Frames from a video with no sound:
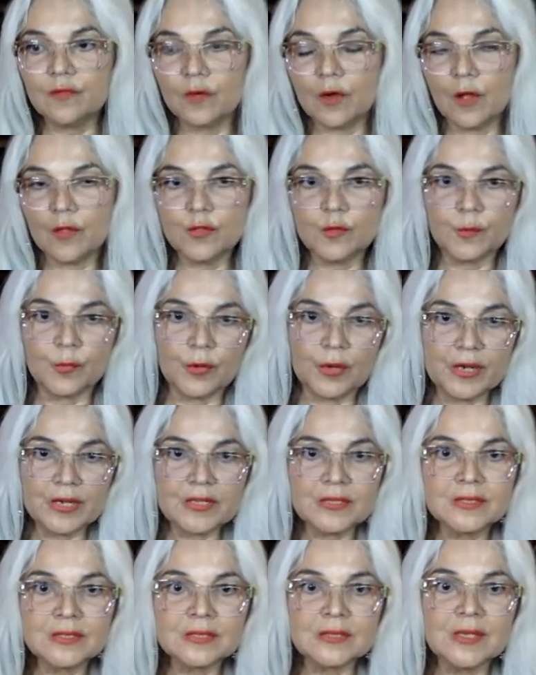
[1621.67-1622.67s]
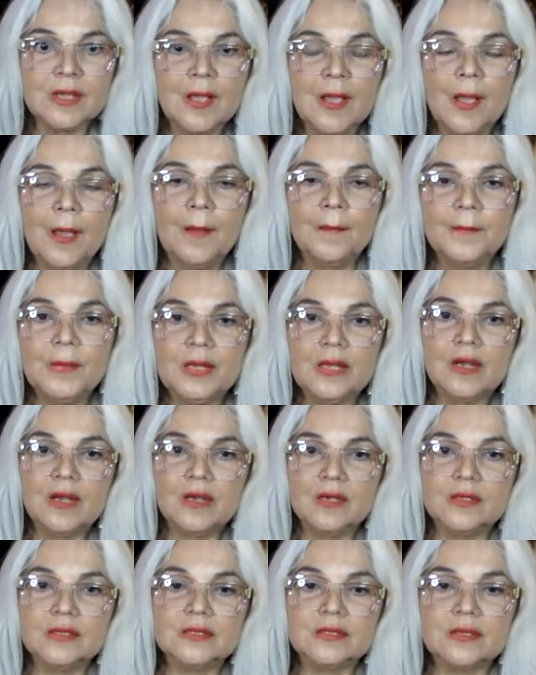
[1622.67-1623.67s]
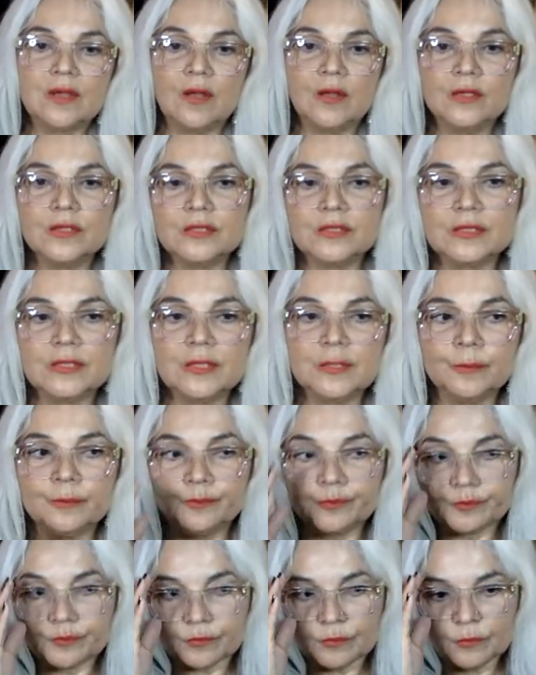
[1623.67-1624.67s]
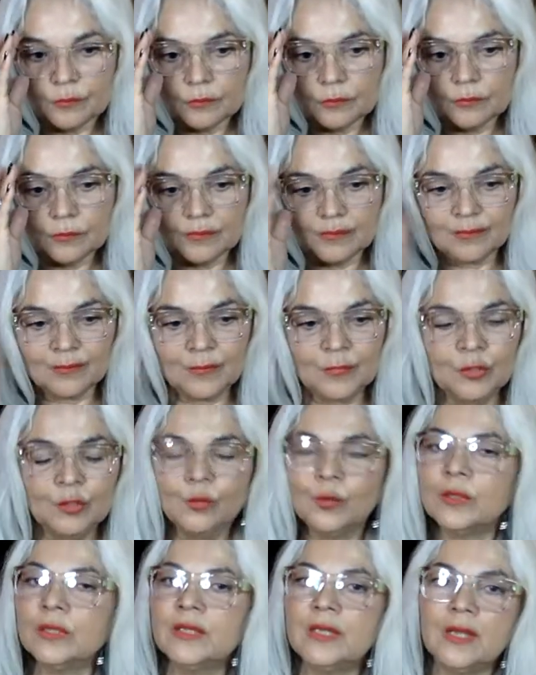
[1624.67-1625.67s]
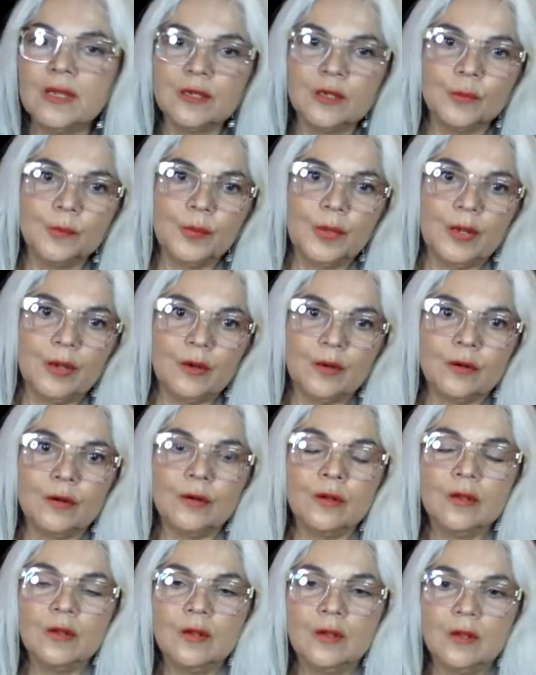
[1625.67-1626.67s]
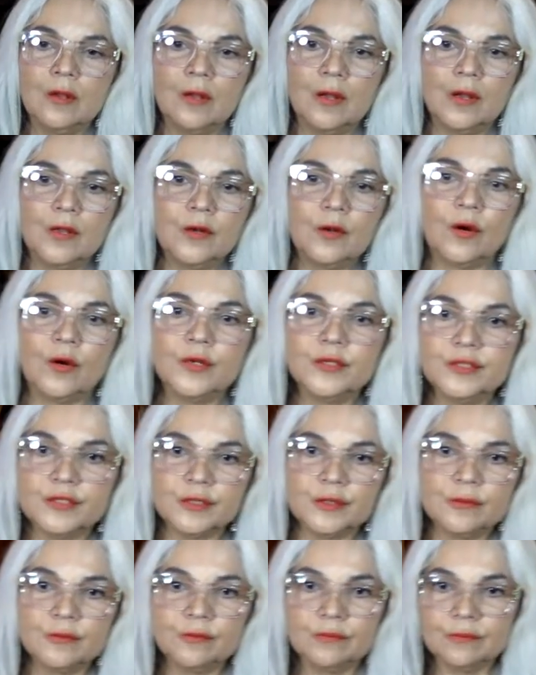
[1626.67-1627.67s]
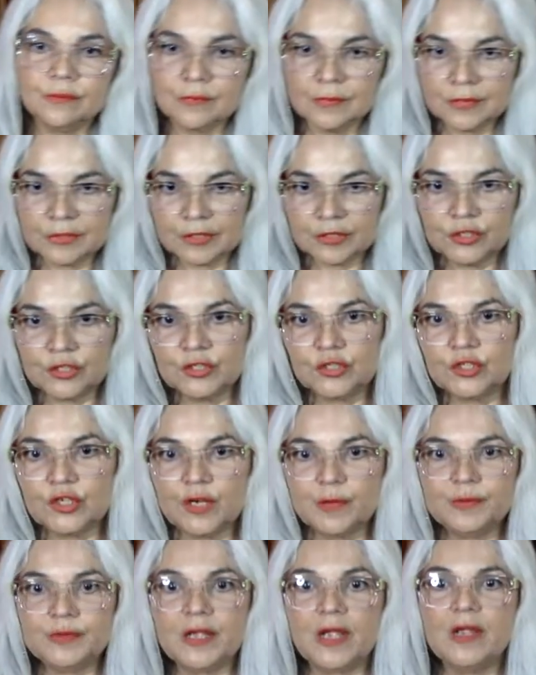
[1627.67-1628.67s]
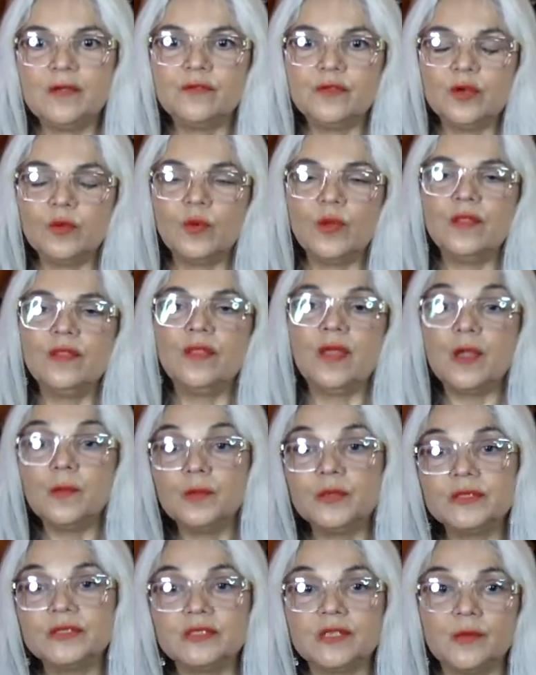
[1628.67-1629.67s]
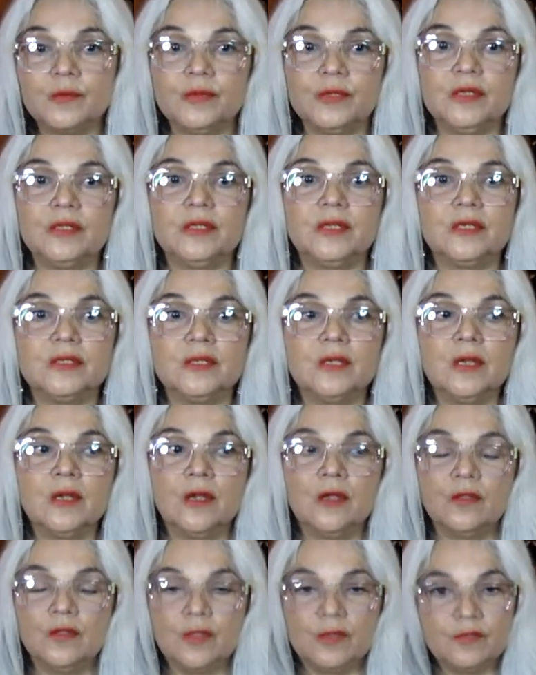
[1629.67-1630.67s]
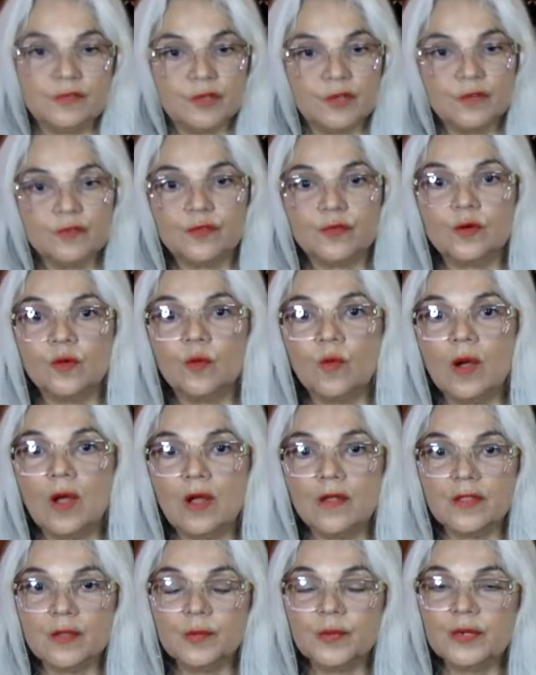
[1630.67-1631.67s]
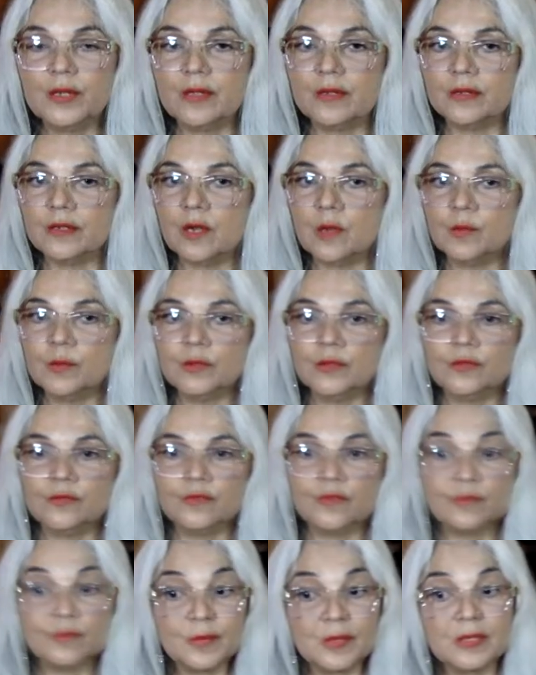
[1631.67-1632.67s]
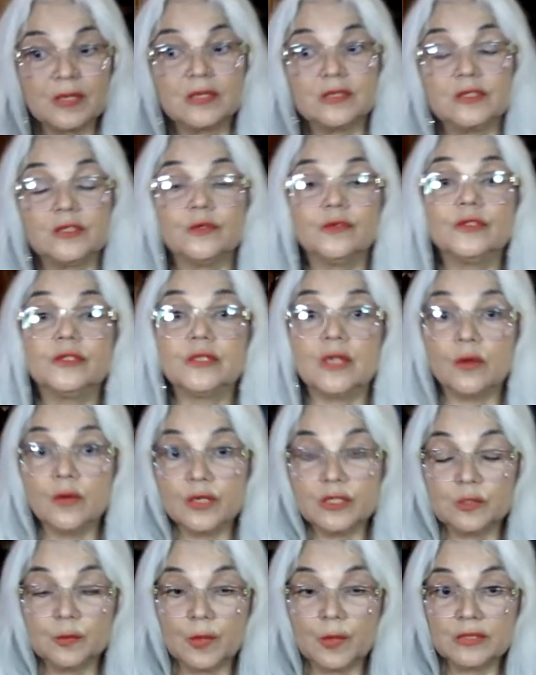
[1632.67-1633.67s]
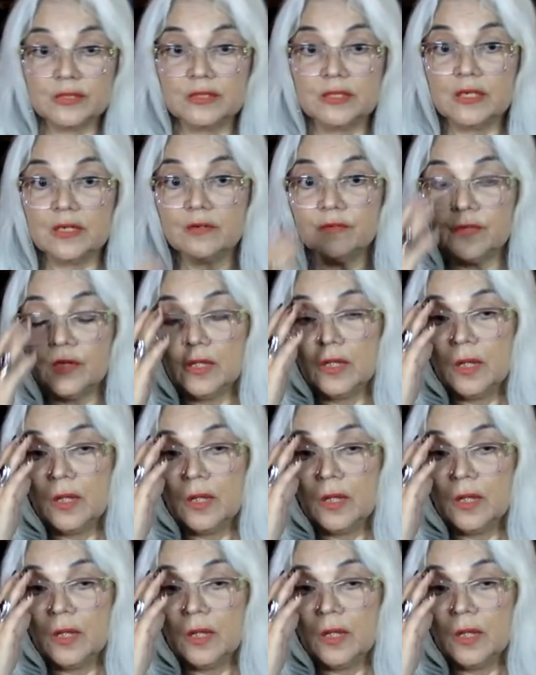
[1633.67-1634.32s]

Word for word: for other brands. Because honestly, you really can't compare an artisan such as James Avery when they put something that they've done for a while. They put out a couple of them because they're so expensive,